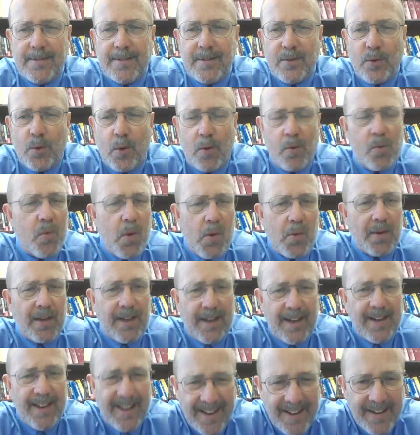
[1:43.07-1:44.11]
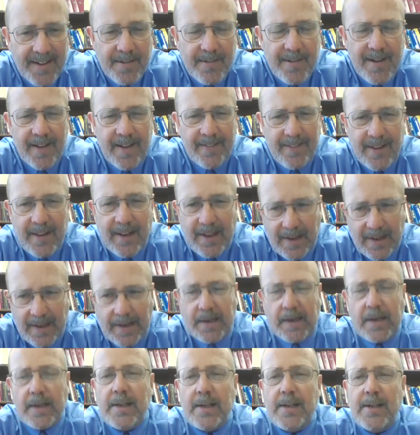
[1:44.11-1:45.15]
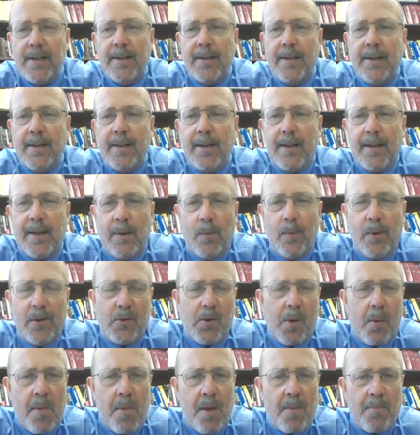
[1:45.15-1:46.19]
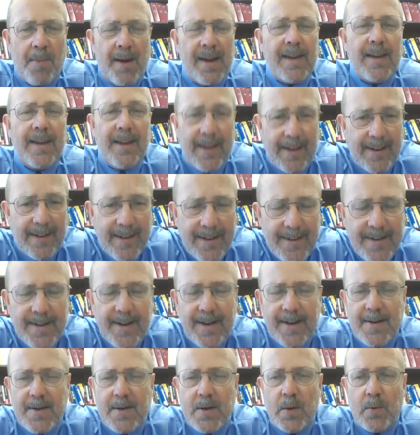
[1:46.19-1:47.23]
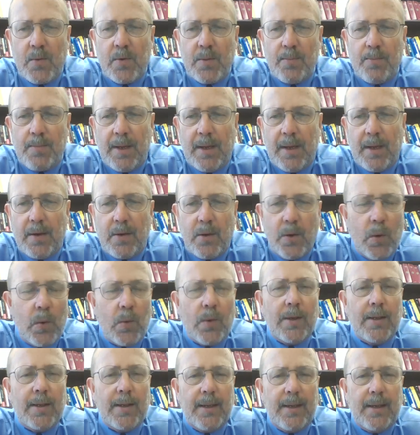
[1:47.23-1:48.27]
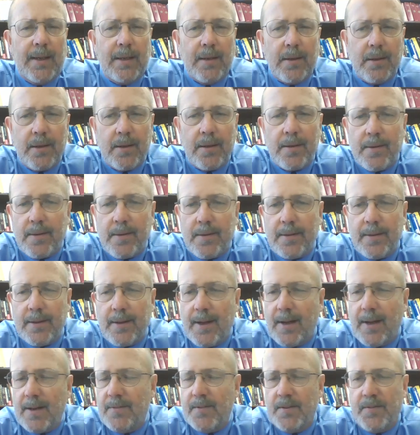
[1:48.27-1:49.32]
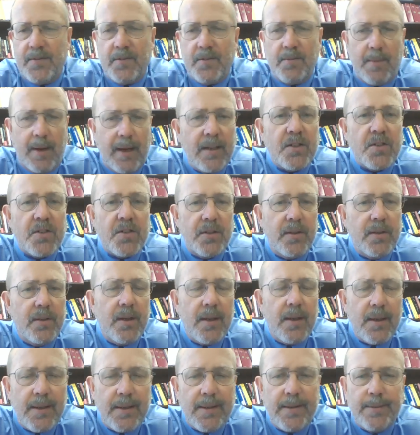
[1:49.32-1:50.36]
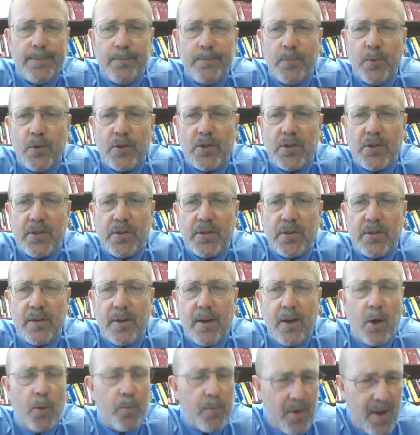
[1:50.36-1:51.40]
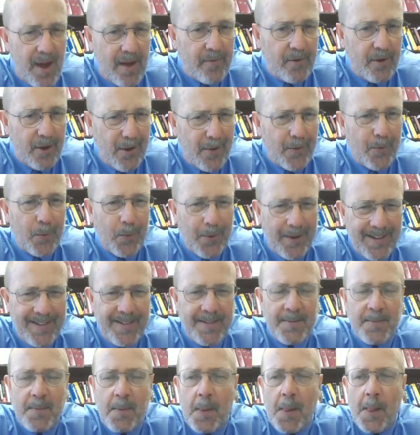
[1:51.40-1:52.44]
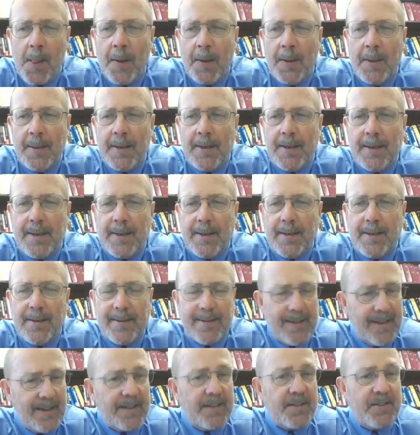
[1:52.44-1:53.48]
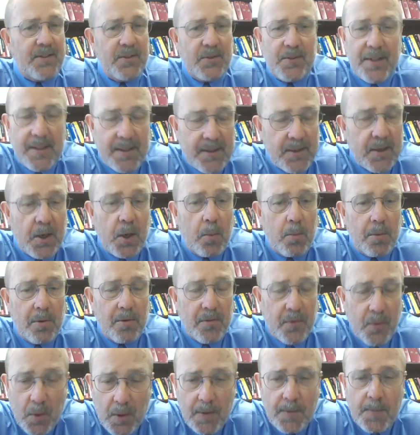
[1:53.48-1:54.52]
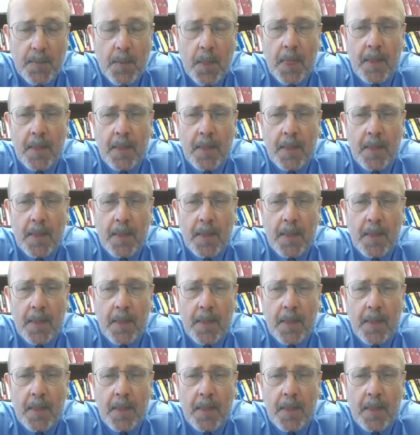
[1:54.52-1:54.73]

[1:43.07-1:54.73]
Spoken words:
quote unquote, get it at the end. And what do I mean by get it? I don't mean only learn a lot of information, which I hope you have along the way, and things you didn't know before.